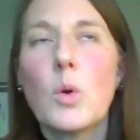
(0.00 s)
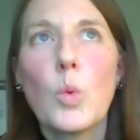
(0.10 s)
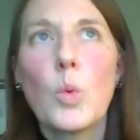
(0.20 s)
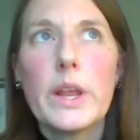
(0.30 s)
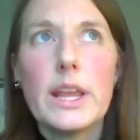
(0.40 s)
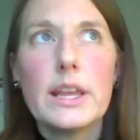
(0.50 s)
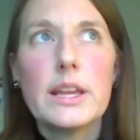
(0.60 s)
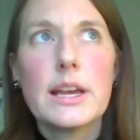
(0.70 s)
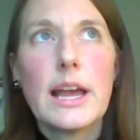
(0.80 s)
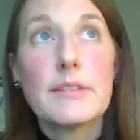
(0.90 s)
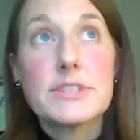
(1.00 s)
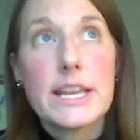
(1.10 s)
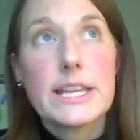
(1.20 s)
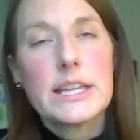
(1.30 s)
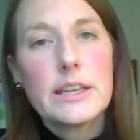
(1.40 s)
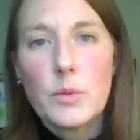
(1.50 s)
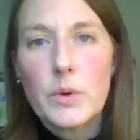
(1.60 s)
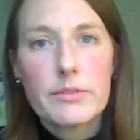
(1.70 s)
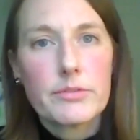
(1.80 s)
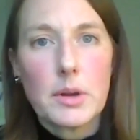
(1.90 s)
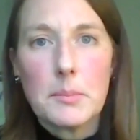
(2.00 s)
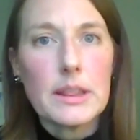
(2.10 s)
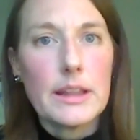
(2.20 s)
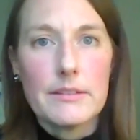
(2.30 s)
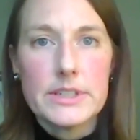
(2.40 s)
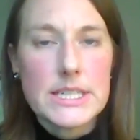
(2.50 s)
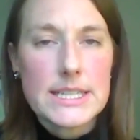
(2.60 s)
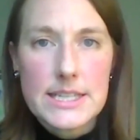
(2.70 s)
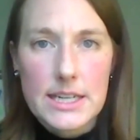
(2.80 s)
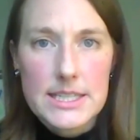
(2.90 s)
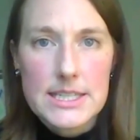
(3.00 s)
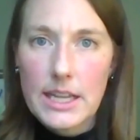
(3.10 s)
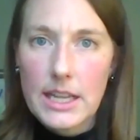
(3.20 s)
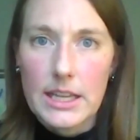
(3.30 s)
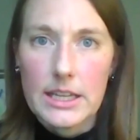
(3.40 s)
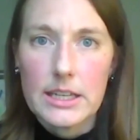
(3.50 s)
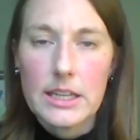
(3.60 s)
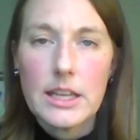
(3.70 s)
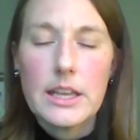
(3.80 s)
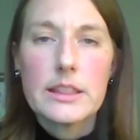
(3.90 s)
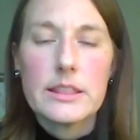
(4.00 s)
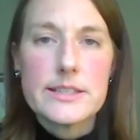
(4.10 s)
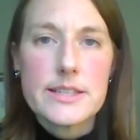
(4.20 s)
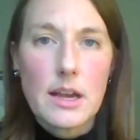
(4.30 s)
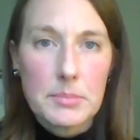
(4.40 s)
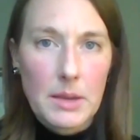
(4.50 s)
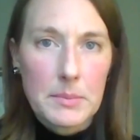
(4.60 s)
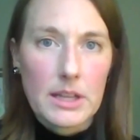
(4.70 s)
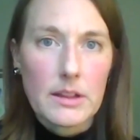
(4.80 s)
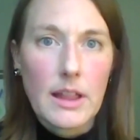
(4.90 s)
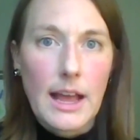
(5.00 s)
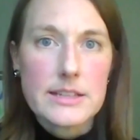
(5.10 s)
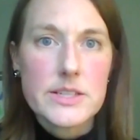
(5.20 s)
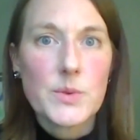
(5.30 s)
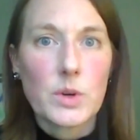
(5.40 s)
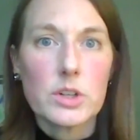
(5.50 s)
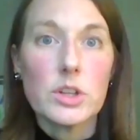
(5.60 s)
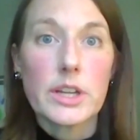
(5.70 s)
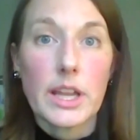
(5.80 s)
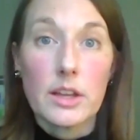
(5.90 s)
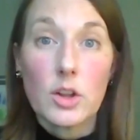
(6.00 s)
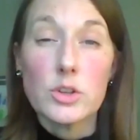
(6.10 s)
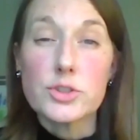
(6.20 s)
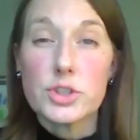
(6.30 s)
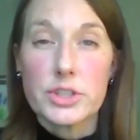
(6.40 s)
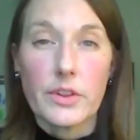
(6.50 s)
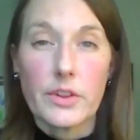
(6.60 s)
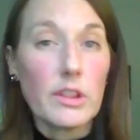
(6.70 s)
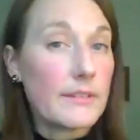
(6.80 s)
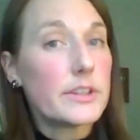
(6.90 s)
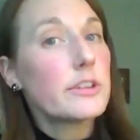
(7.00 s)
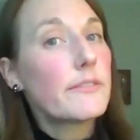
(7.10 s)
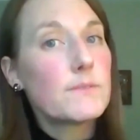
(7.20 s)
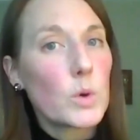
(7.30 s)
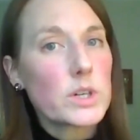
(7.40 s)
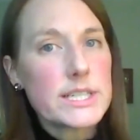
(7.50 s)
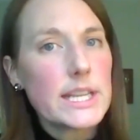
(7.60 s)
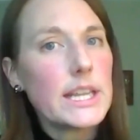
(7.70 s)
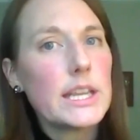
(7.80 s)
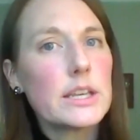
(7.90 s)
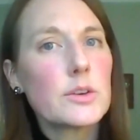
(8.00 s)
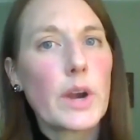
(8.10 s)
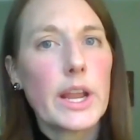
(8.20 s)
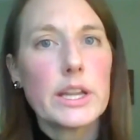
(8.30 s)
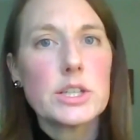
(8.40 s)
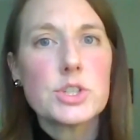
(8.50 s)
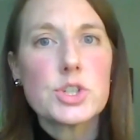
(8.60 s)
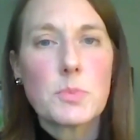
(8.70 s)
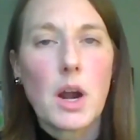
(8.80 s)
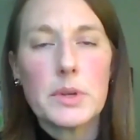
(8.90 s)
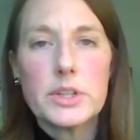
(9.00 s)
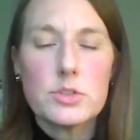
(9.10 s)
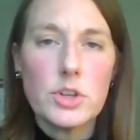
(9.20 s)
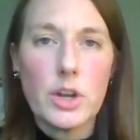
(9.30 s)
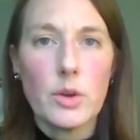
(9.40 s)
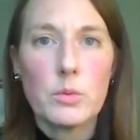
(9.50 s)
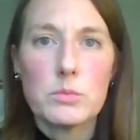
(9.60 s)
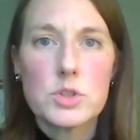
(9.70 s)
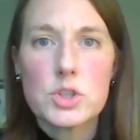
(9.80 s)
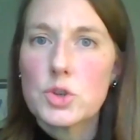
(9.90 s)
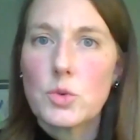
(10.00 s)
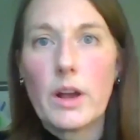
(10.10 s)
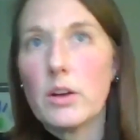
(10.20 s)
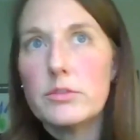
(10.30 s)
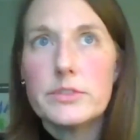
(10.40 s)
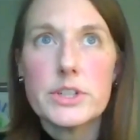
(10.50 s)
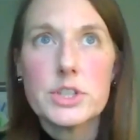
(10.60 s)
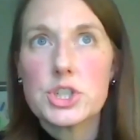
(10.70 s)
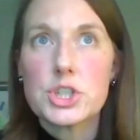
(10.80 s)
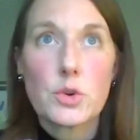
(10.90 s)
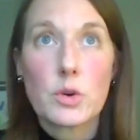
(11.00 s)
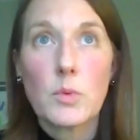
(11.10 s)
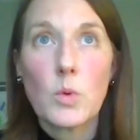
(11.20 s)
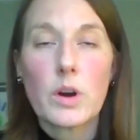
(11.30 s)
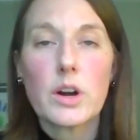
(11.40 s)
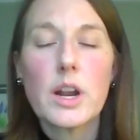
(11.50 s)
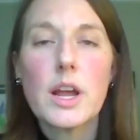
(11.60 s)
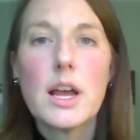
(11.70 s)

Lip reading: we have taken anywhere from 11 to 16. This upcoming class, we're looking closer to the 11 to 14 range, probably, 12-ish or more.